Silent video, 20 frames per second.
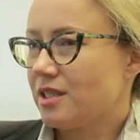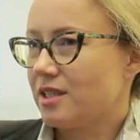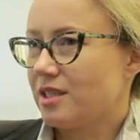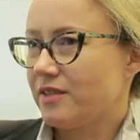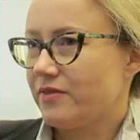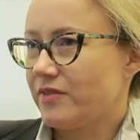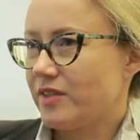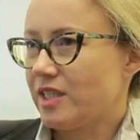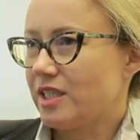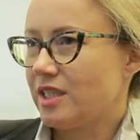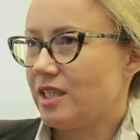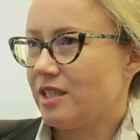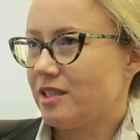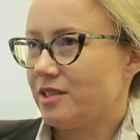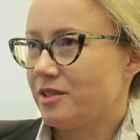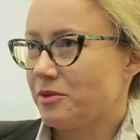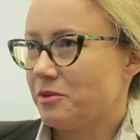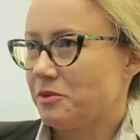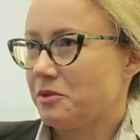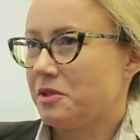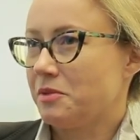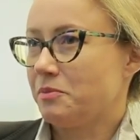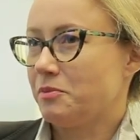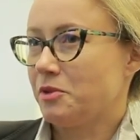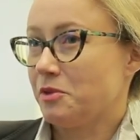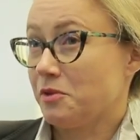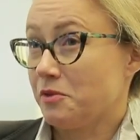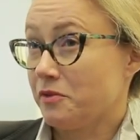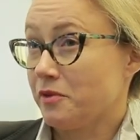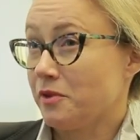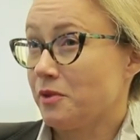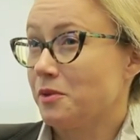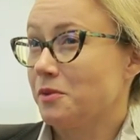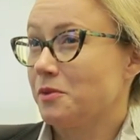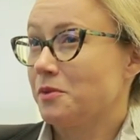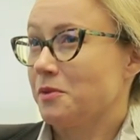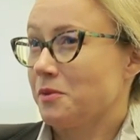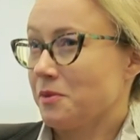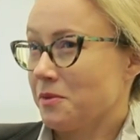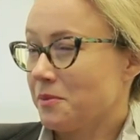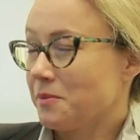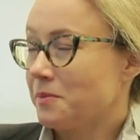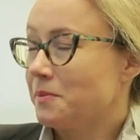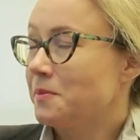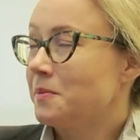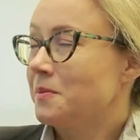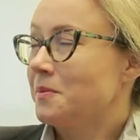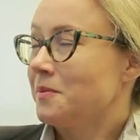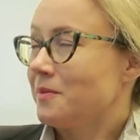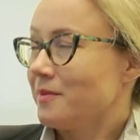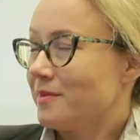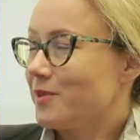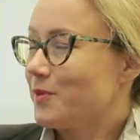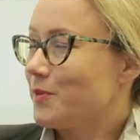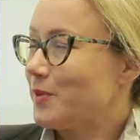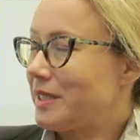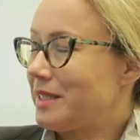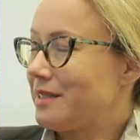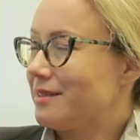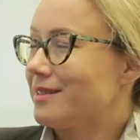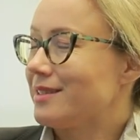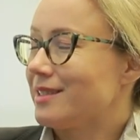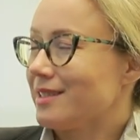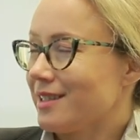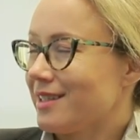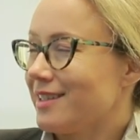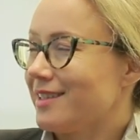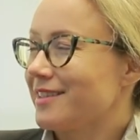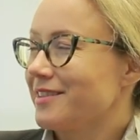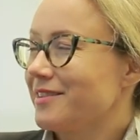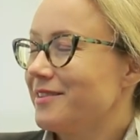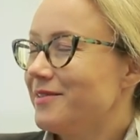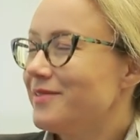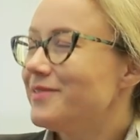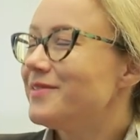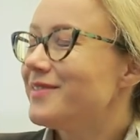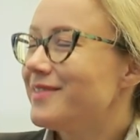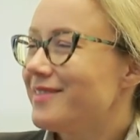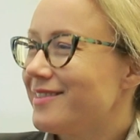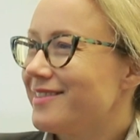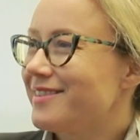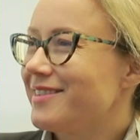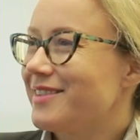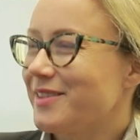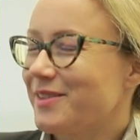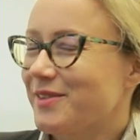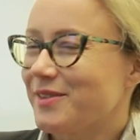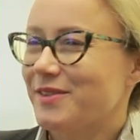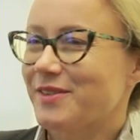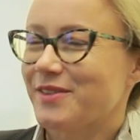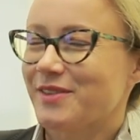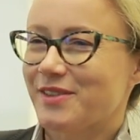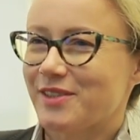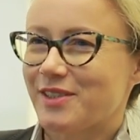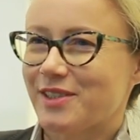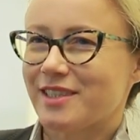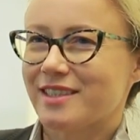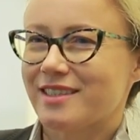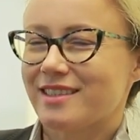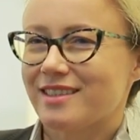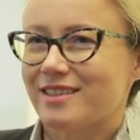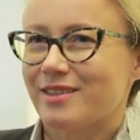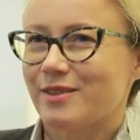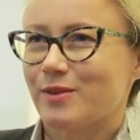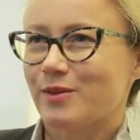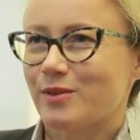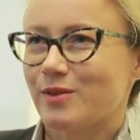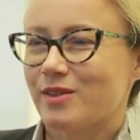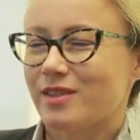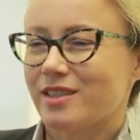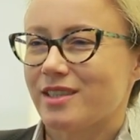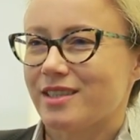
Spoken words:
at the very least to keep you afloat when things are hard, mm-hmm. you know, and just not...